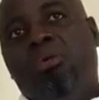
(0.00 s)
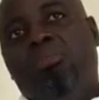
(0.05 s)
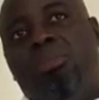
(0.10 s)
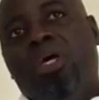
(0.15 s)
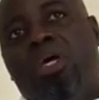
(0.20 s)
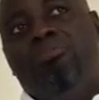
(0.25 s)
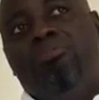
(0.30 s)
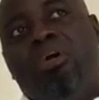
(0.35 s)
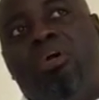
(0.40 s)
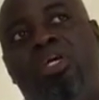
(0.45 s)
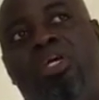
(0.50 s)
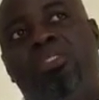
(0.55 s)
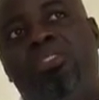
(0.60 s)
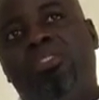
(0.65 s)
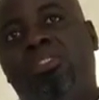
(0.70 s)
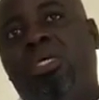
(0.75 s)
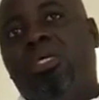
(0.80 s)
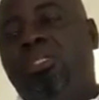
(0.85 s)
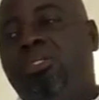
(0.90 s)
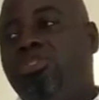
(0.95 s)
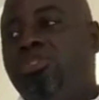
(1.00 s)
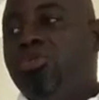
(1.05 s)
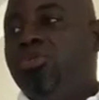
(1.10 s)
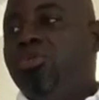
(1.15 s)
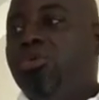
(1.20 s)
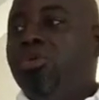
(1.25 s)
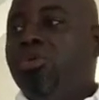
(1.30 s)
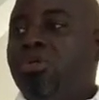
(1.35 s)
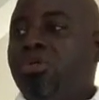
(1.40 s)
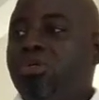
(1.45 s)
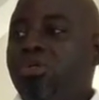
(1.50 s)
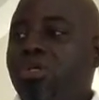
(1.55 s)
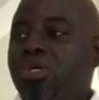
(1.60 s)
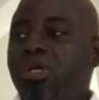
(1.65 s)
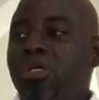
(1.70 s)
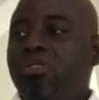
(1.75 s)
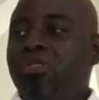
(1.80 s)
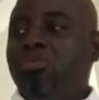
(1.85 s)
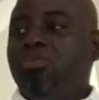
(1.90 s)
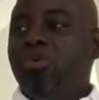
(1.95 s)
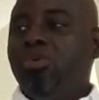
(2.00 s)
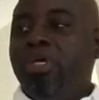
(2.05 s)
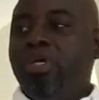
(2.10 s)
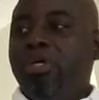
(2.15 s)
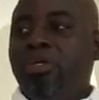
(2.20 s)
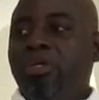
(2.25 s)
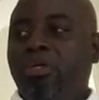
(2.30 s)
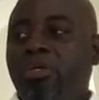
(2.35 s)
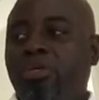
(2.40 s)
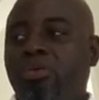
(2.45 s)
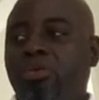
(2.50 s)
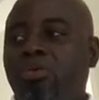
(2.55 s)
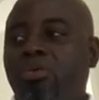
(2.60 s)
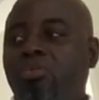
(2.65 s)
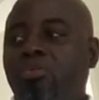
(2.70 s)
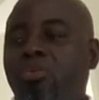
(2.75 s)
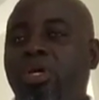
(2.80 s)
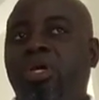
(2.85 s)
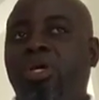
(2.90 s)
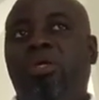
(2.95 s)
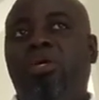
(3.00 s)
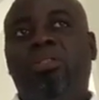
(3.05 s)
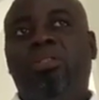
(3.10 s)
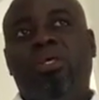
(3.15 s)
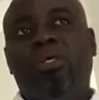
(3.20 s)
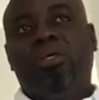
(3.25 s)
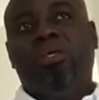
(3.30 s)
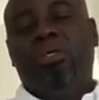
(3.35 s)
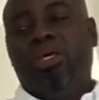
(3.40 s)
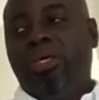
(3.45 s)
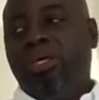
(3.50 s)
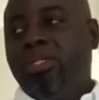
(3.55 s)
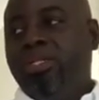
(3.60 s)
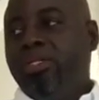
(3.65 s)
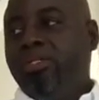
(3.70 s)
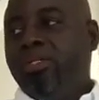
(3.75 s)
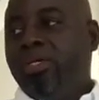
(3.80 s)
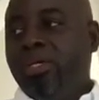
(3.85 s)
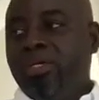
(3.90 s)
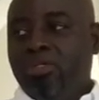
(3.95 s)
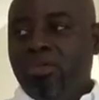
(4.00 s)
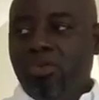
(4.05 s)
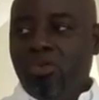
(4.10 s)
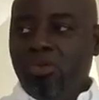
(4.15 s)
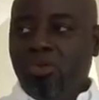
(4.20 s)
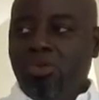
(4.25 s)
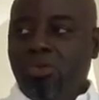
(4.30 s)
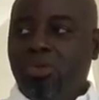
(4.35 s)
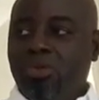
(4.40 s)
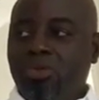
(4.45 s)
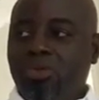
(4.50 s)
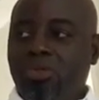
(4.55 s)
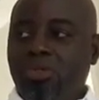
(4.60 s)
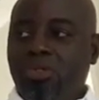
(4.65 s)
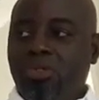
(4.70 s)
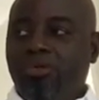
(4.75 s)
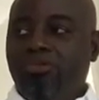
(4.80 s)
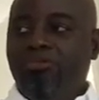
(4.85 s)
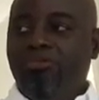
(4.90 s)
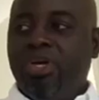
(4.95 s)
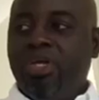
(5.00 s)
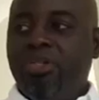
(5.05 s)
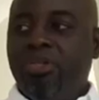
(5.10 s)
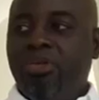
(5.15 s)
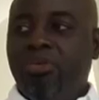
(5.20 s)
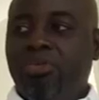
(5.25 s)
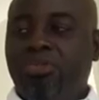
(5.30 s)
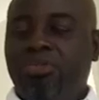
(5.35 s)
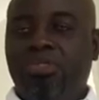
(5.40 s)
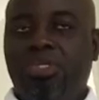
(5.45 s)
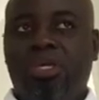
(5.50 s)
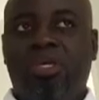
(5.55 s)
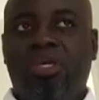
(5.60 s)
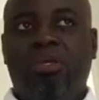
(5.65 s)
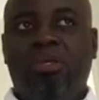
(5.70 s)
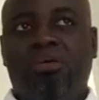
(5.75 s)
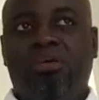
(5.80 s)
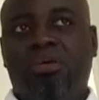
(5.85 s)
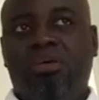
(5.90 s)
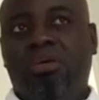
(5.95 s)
My advice is that they should look elsewhere, you know, where they can get in at a lower value, say,